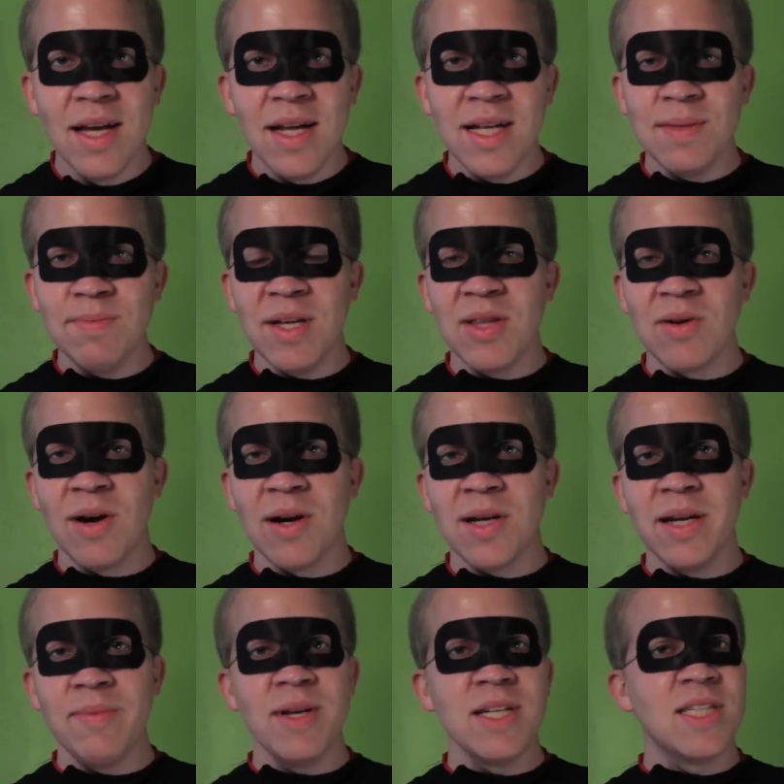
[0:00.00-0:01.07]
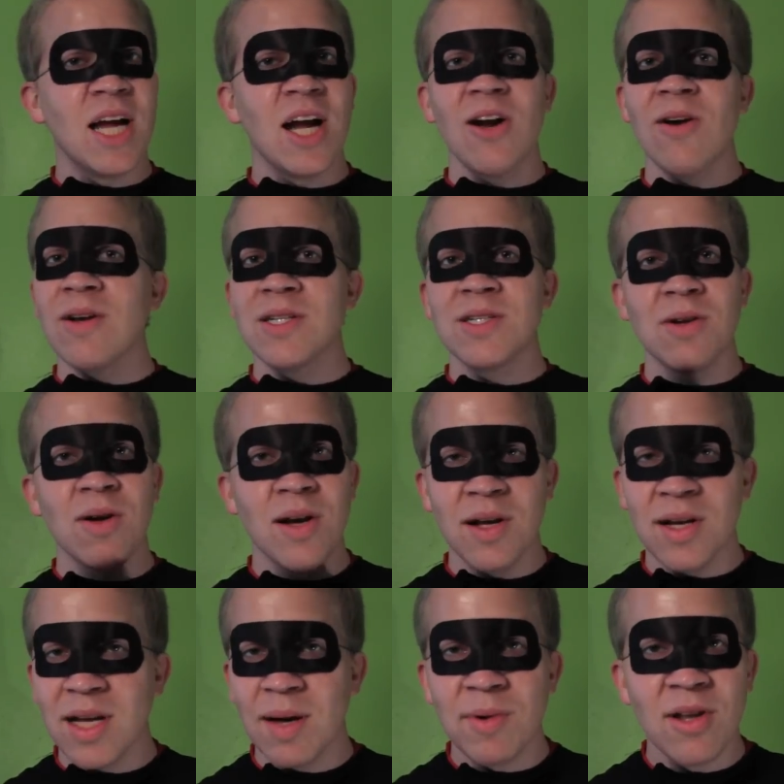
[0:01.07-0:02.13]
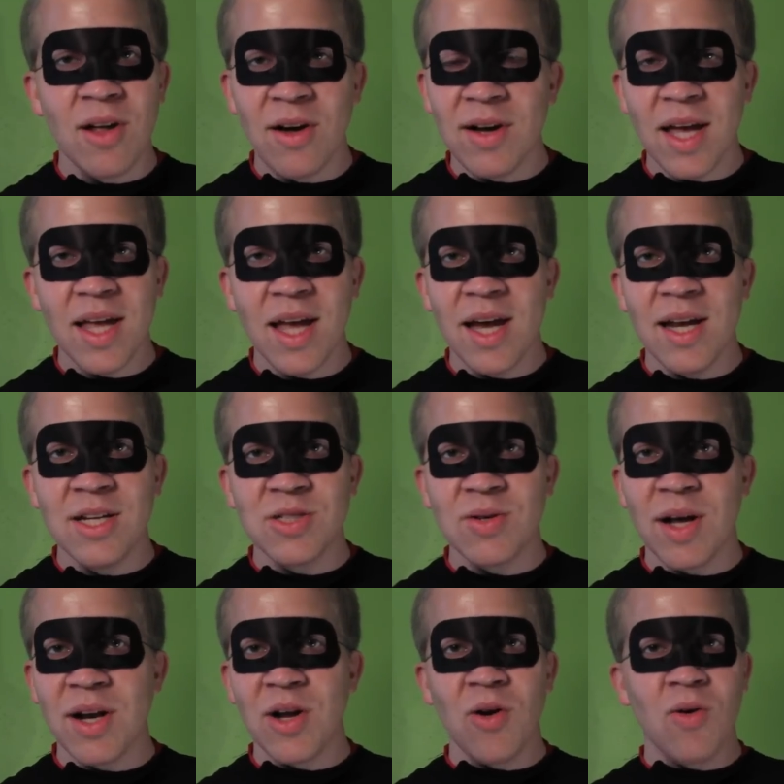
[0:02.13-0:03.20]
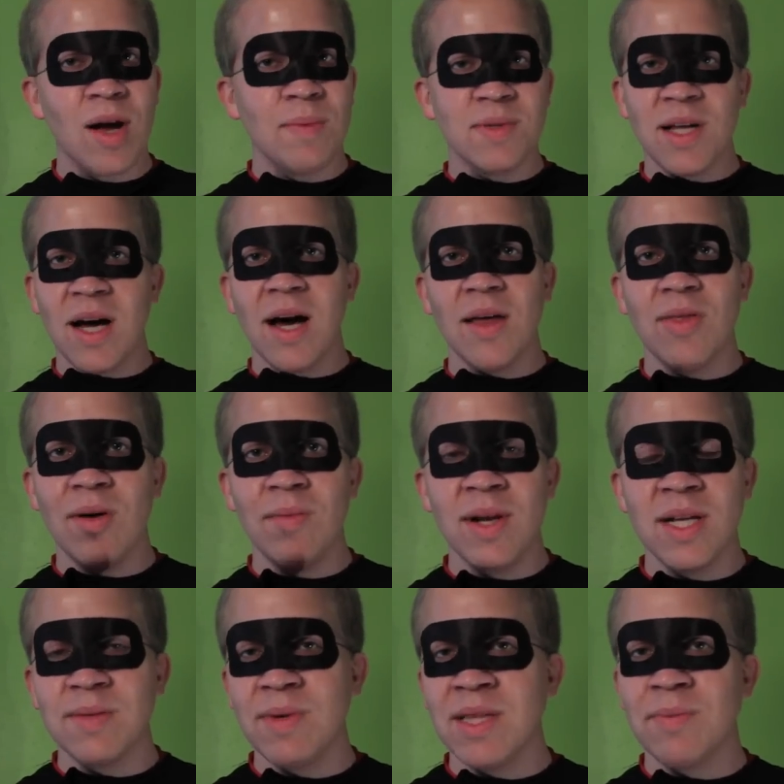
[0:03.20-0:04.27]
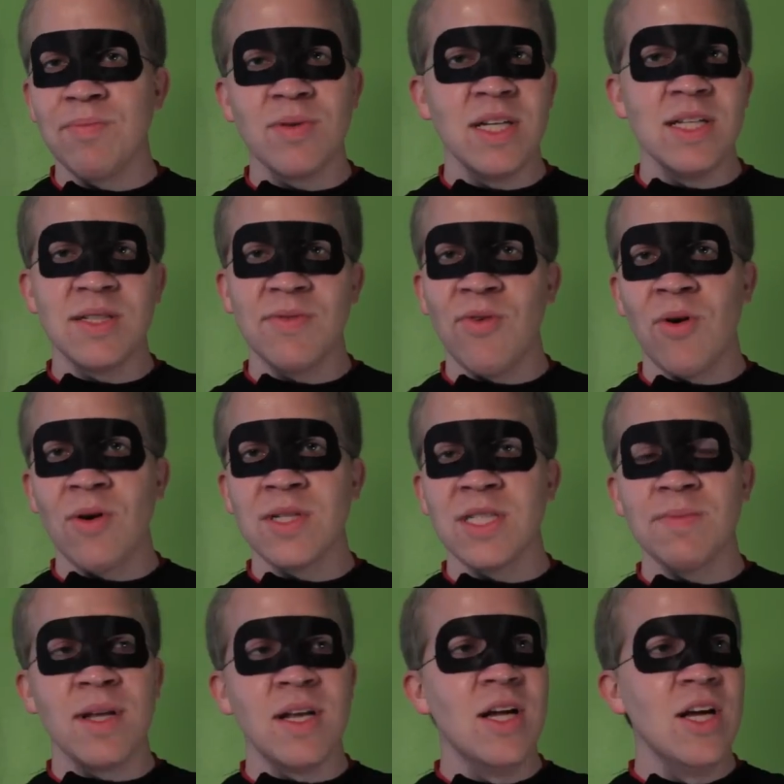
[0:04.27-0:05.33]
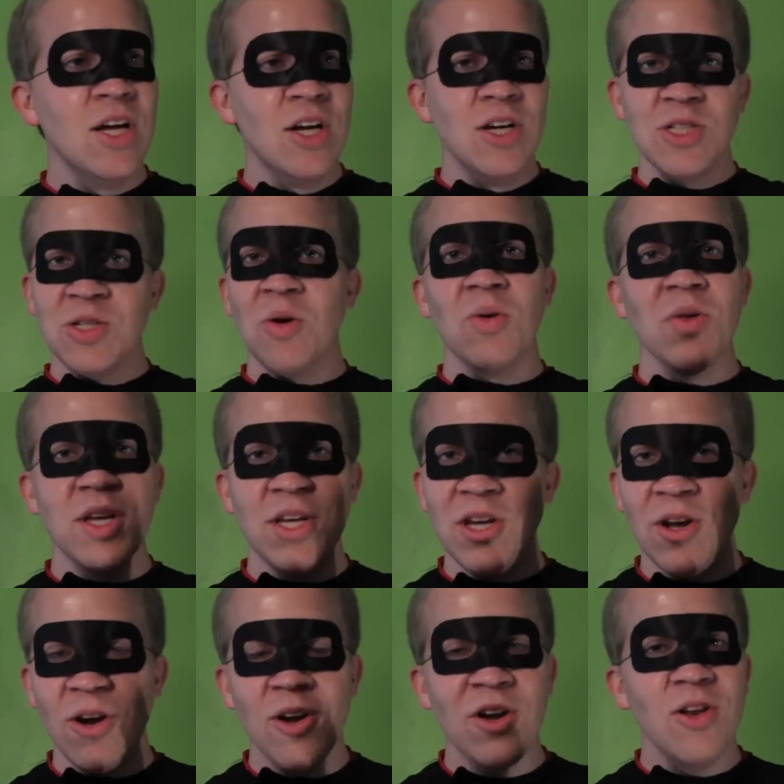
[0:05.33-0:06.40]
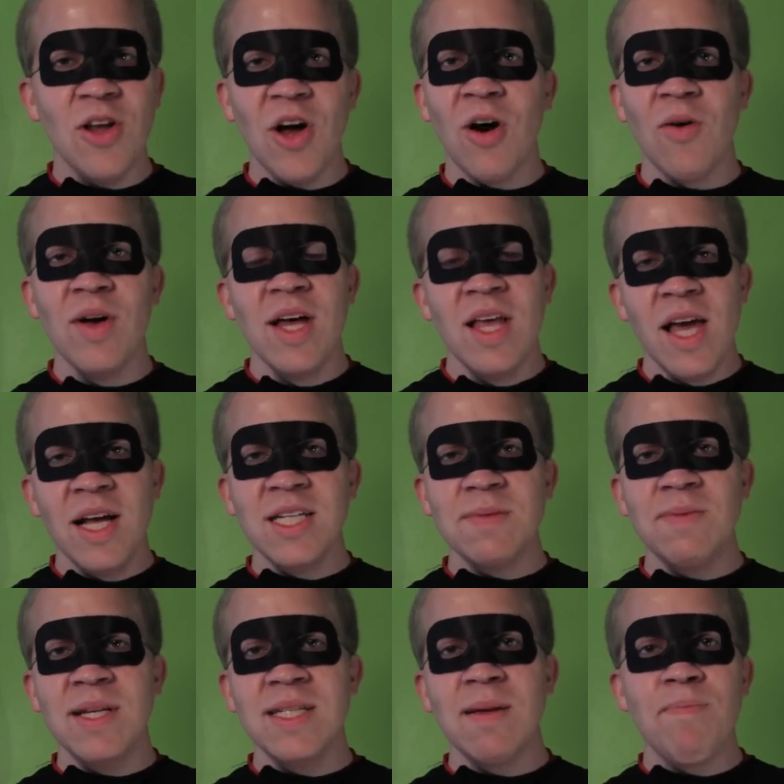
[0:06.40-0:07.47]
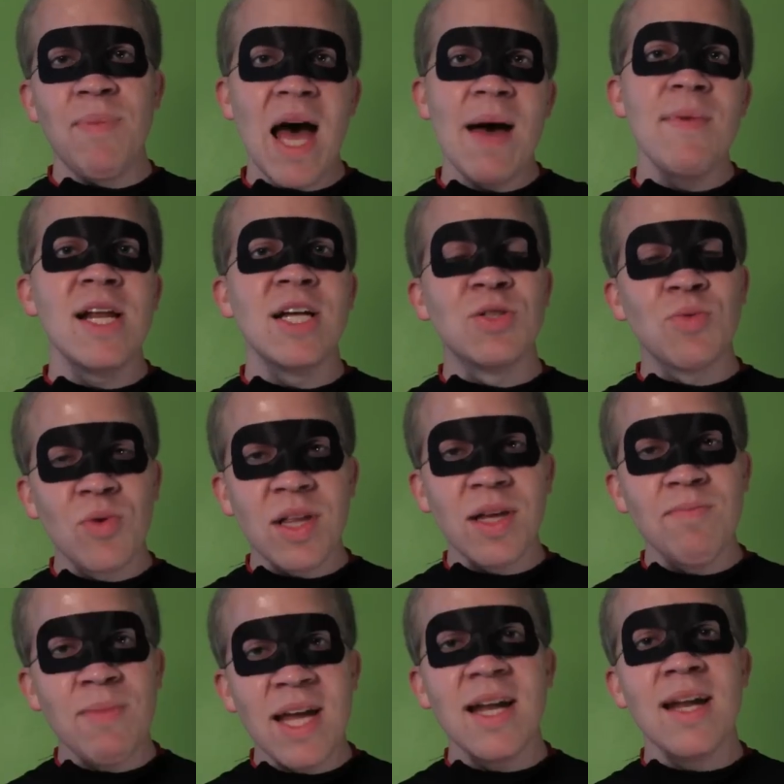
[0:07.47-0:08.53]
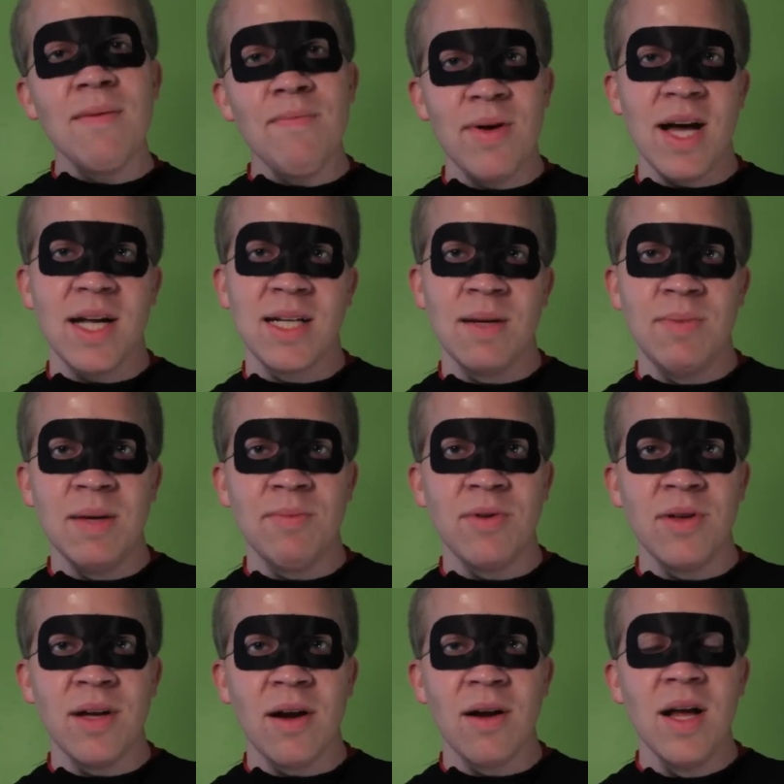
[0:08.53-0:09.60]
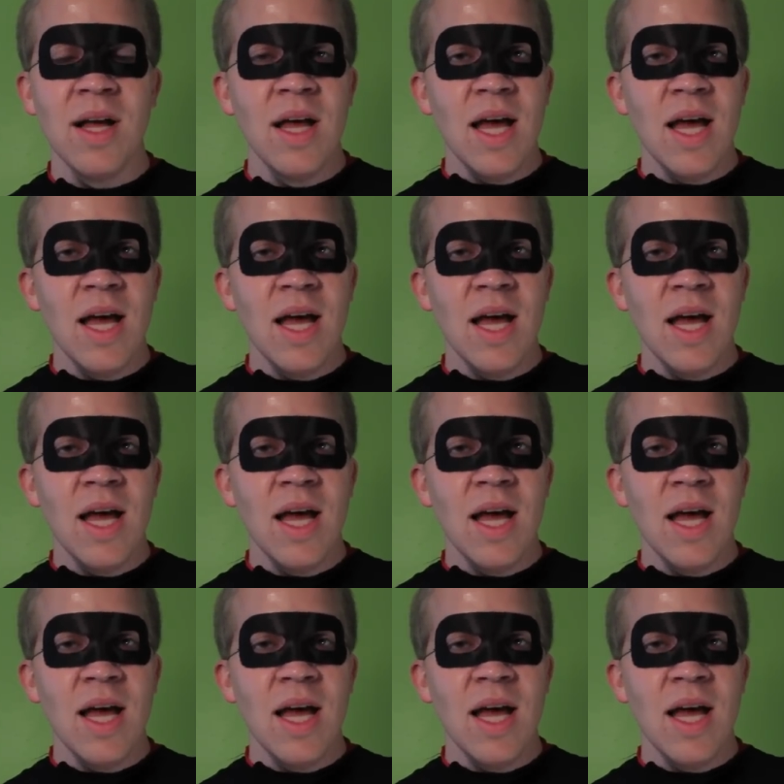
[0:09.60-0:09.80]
It doesn't mean there aren't going to be terrorists who are going to come along again and try to corrupt Gotham. It doesn't mean the police force has been totally cured. No, it just means that Batman has really made an impact on people here.